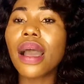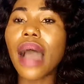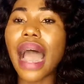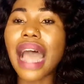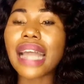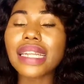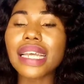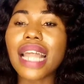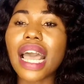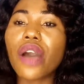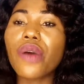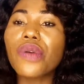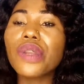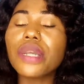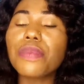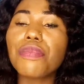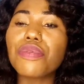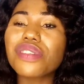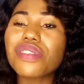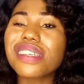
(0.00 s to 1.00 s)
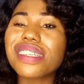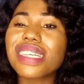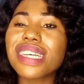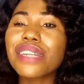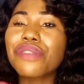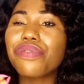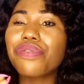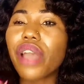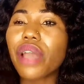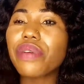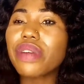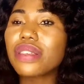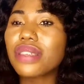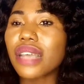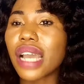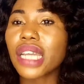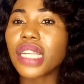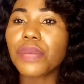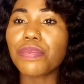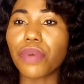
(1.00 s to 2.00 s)
And then I only put it in very
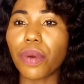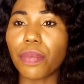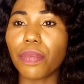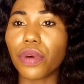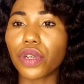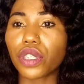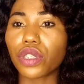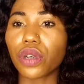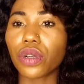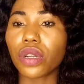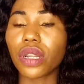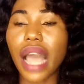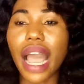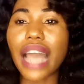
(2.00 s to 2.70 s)
tiny proportion.